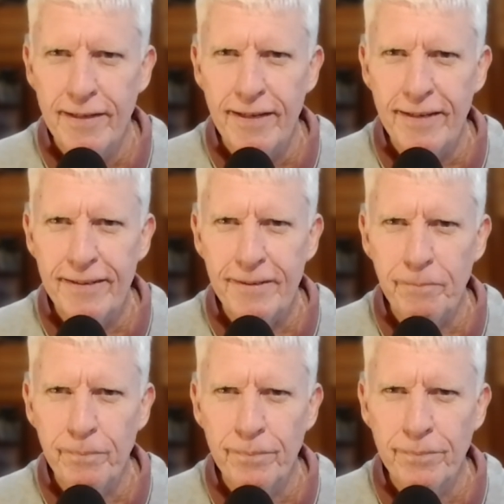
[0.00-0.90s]

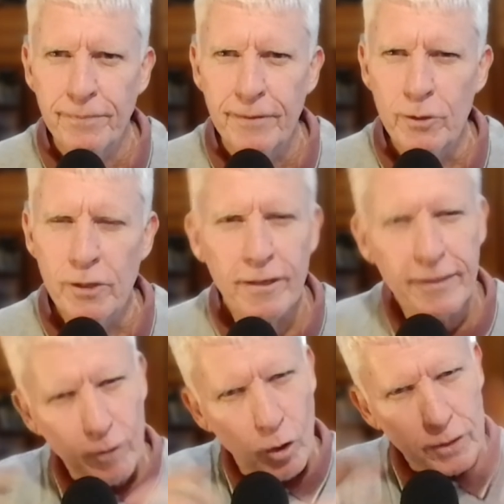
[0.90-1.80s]
and looks like a
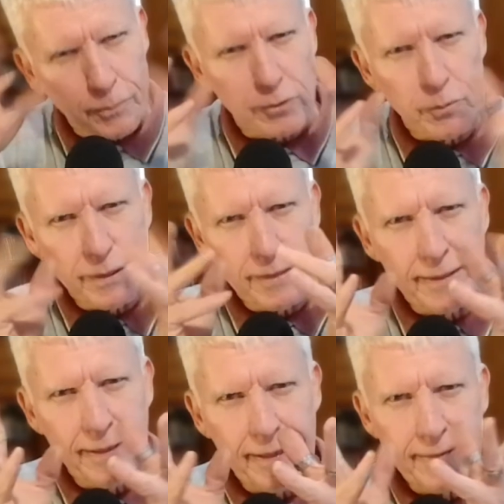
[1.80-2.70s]
little octopus with its
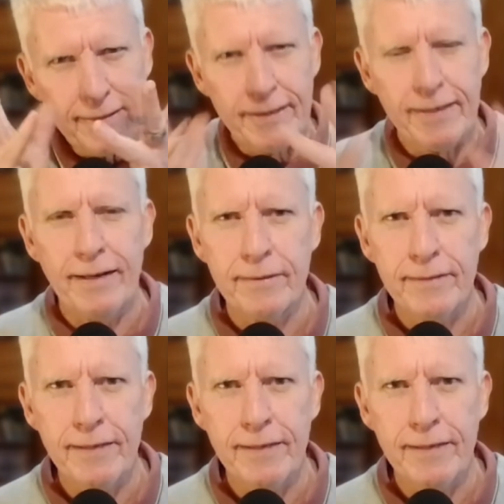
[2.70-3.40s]
legs sticking out,